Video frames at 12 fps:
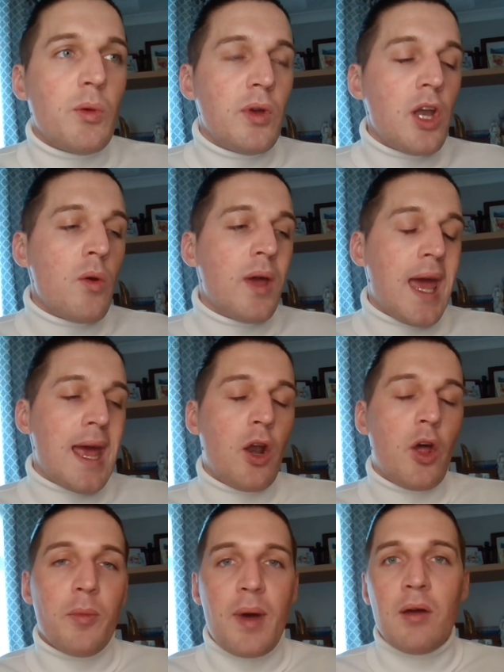So we know we hear
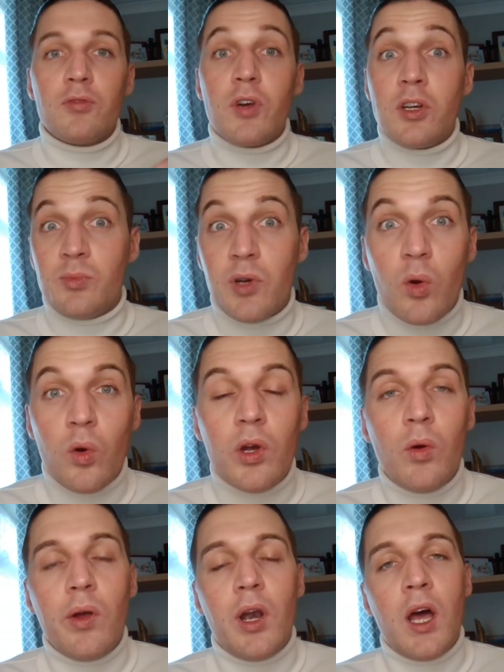a lot about rosemary
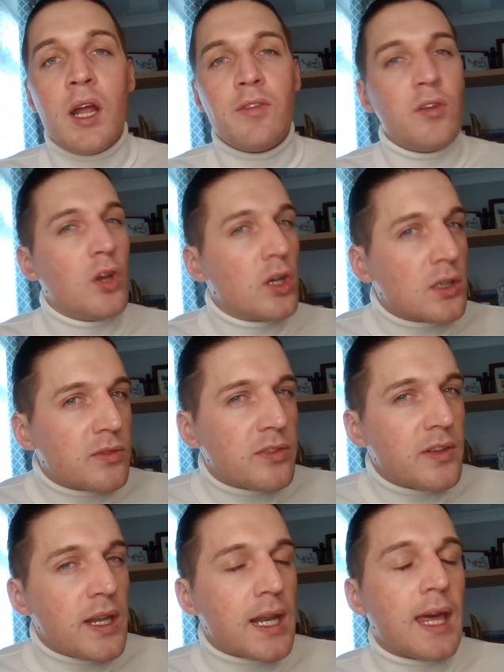oil online if you look for
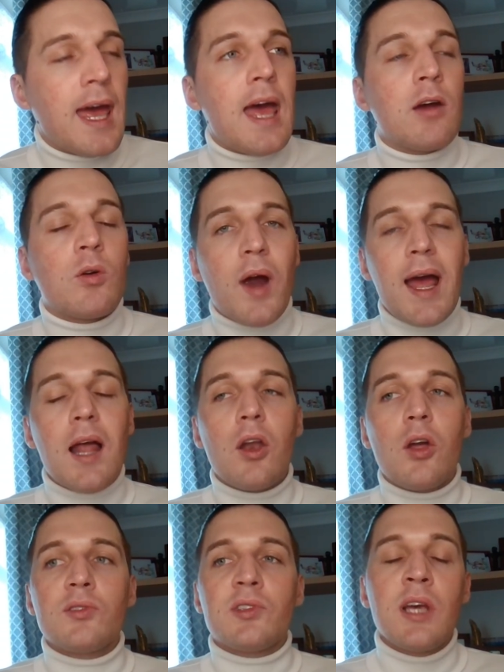thinning hair or hair
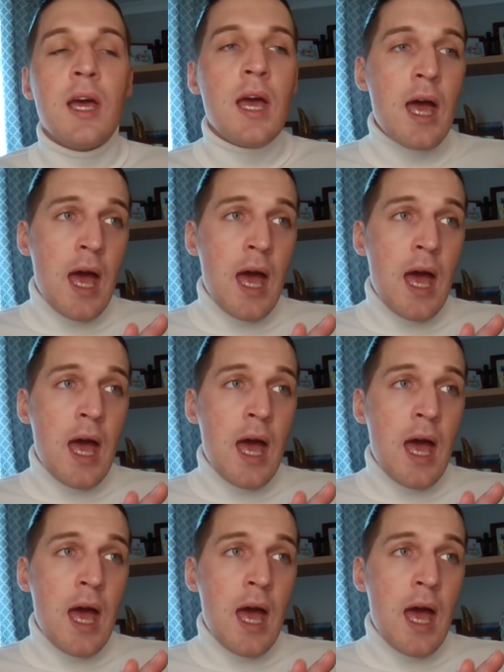loss.